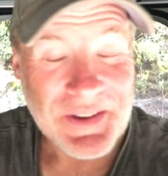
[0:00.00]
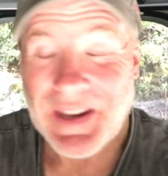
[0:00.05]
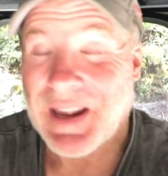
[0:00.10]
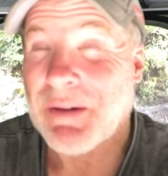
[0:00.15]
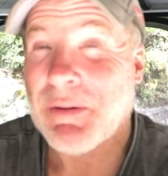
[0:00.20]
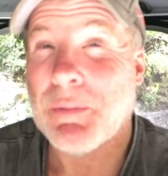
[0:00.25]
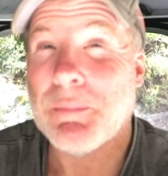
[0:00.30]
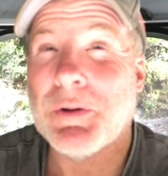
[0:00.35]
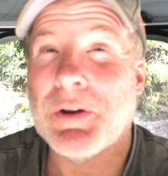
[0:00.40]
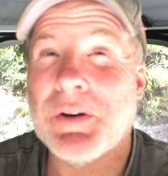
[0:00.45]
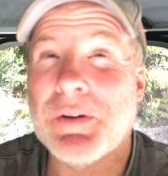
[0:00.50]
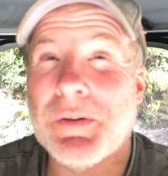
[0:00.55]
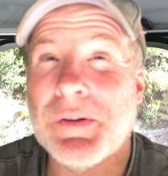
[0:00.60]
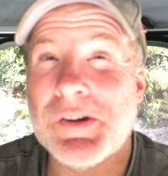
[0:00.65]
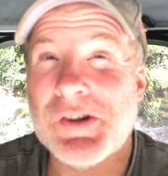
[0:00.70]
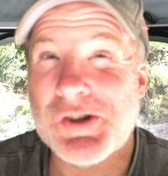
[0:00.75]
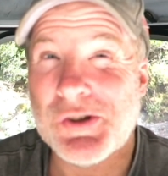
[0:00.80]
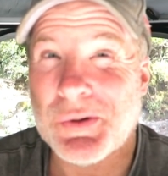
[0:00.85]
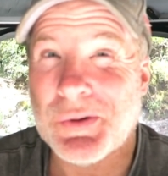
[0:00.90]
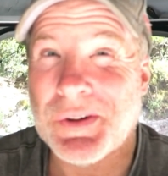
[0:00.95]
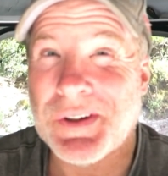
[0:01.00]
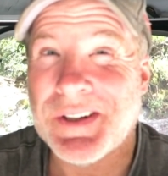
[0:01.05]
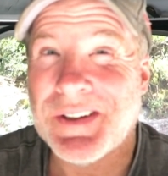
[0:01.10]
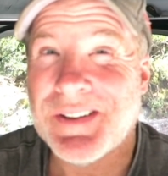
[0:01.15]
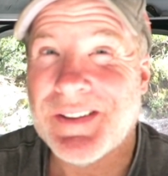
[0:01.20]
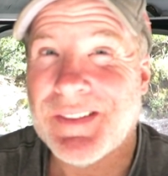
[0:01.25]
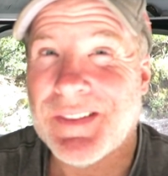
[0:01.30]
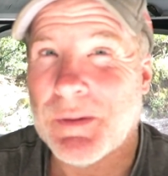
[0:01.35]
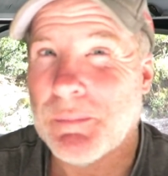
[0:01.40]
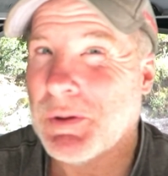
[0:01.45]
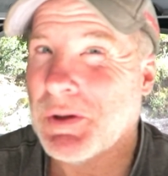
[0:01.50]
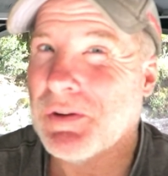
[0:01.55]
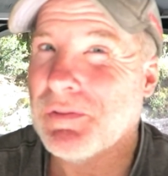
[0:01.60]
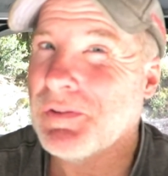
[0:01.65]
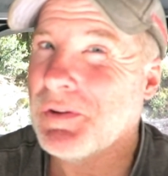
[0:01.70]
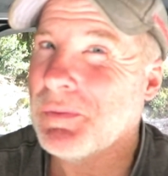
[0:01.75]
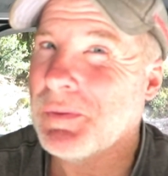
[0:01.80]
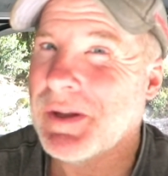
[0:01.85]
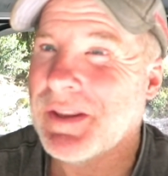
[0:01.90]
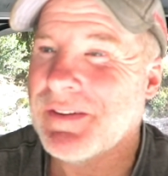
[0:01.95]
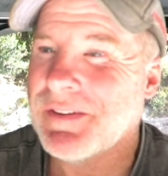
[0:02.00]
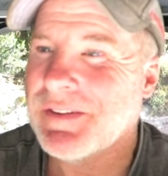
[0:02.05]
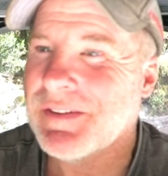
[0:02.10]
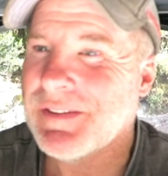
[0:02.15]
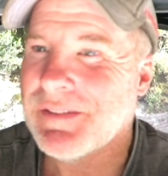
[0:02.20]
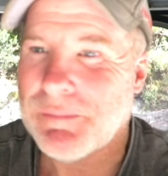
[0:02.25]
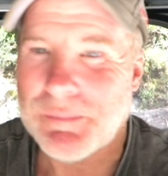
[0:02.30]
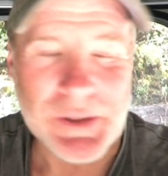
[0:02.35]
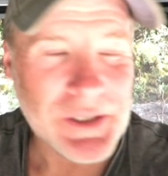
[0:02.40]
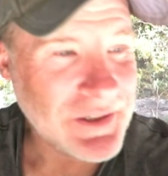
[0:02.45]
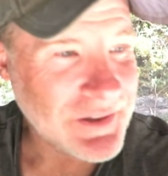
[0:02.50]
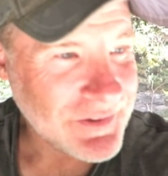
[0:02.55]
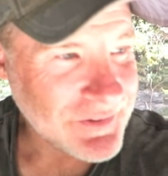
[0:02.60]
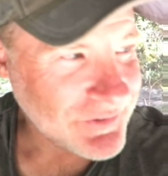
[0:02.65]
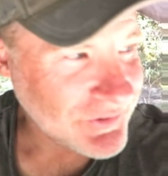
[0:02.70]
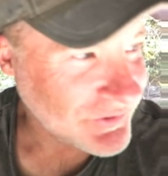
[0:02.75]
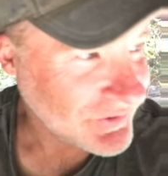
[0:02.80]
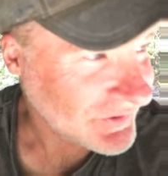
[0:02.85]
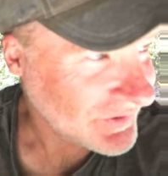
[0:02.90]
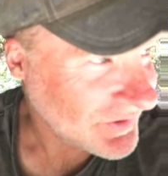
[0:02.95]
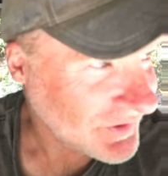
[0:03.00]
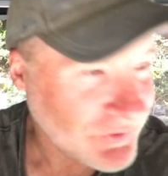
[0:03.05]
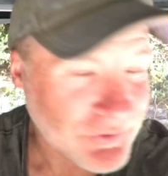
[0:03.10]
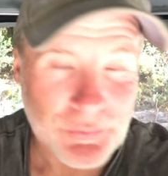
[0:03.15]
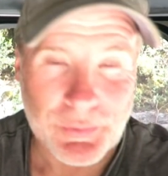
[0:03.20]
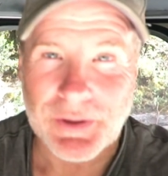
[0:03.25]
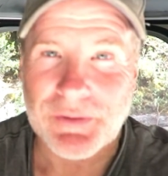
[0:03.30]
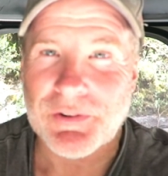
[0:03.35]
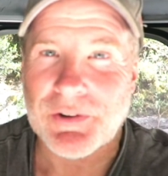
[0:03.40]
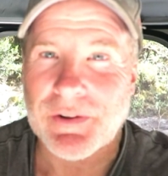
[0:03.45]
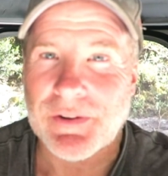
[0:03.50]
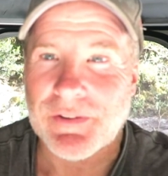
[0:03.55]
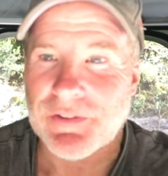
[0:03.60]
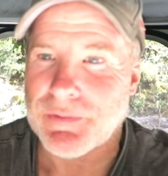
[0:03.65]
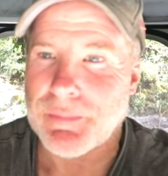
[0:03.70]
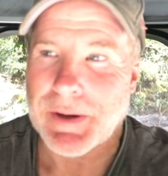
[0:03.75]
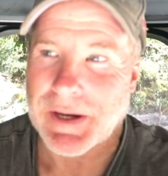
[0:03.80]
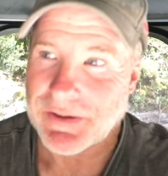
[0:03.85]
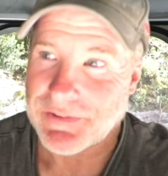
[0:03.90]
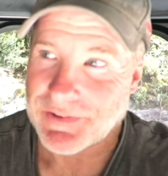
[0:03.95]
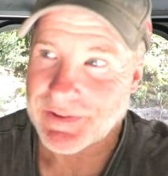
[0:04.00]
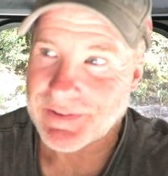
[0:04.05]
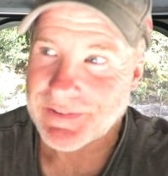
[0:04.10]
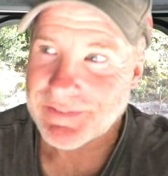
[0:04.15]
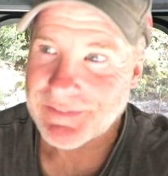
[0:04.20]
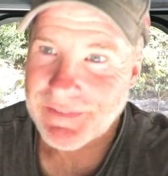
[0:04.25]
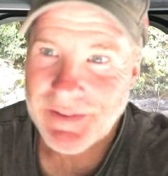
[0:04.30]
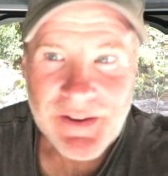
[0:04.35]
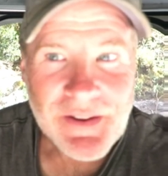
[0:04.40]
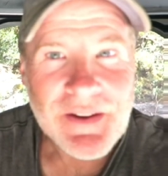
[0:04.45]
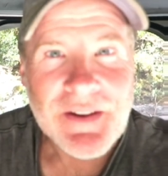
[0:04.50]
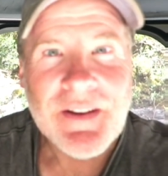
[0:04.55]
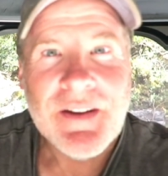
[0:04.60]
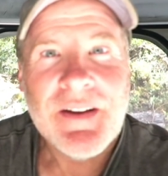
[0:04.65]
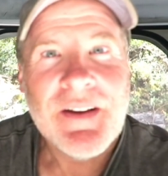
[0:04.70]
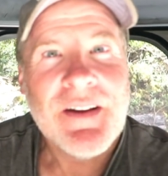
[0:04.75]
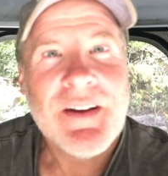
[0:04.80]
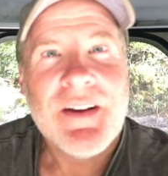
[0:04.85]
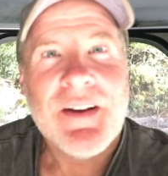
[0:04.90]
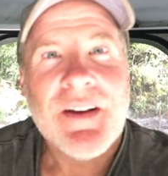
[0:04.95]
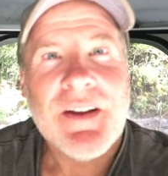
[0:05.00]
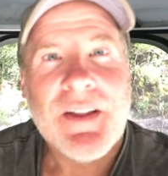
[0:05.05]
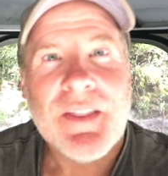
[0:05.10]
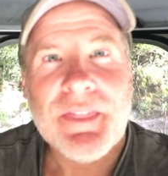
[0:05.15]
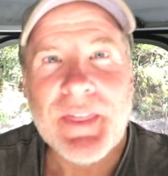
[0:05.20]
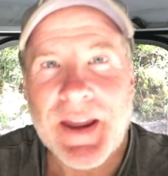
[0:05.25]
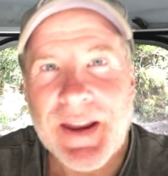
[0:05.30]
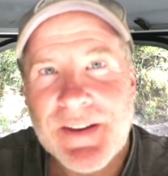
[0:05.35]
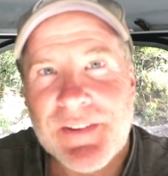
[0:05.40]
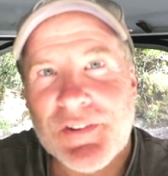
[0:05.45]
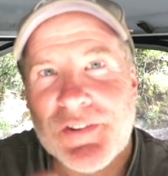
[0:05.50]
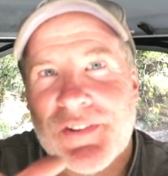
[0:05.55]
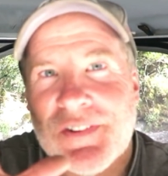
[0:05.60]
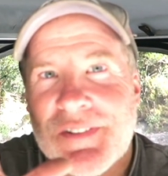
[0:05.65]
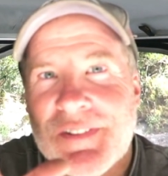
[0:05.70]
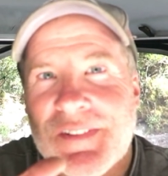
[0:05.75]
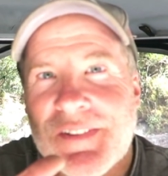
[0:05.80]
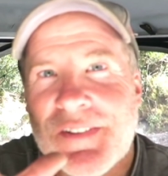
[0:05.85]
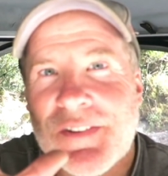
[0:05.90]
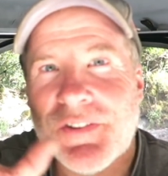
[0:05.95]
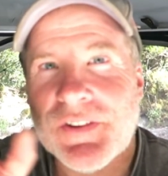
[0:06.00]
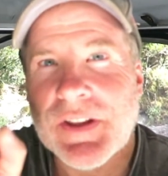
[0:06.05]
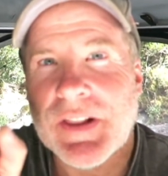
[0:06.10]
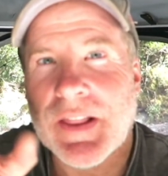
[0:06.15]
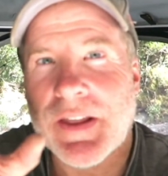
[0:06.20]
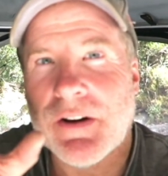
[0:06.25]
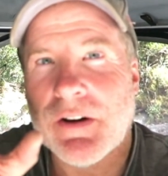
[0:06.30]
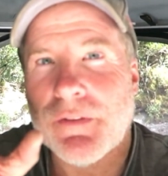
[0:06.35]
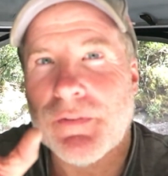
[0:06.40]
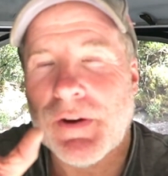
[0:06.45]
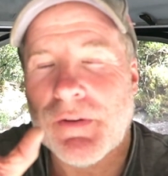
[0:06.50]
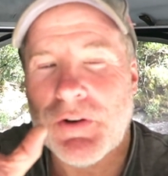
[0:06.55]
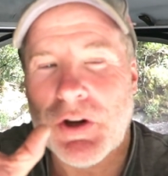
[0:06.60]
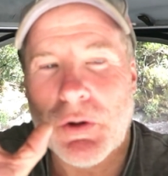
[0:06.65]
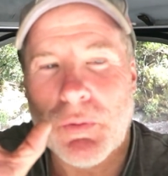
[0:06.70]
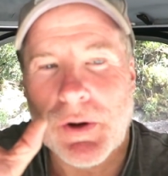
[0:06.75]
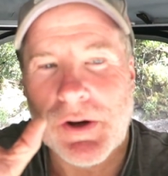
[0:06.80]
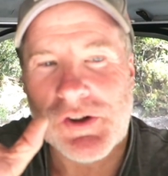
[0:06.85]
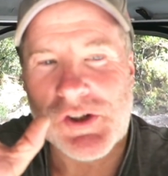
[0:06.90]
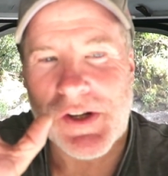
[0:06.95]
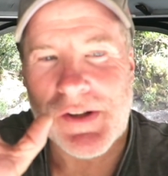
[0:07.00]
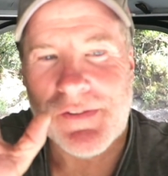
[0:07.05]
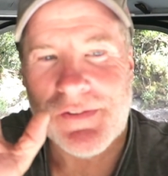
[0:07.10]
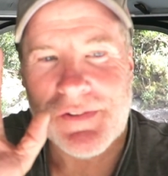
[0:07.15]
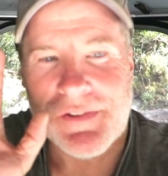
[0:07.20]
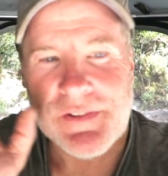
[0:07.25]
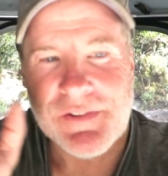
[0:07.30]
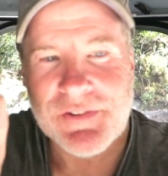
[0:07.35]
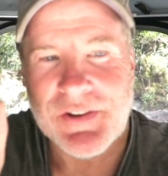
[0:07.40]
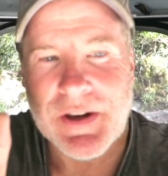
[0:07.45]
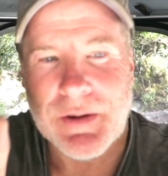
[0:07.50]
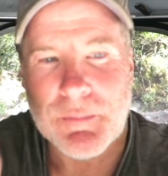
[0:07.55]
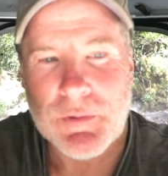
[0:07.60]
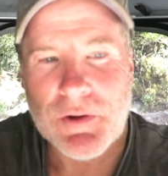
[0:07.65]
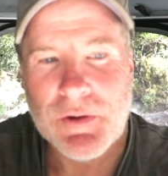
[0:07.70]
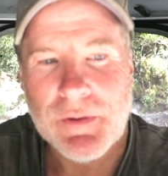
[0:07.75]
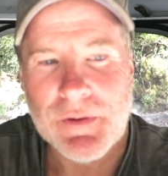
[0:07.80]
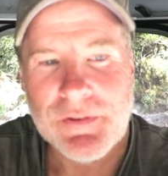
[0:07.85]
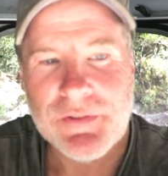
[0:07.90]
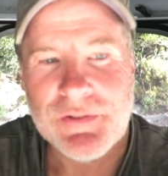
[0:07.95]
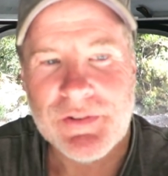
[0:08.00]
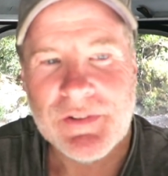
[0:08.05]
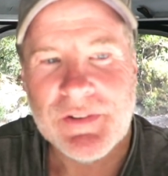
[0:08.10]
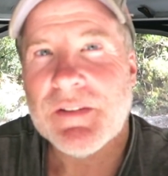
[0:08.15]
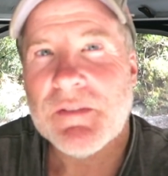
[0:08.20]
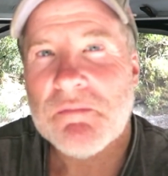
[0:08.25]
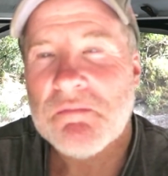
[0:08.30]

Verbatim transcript: Now I'm going to enjoy the beautiful weather because this river is amazing. Thanks. See you later. If you have any questions, send them to us.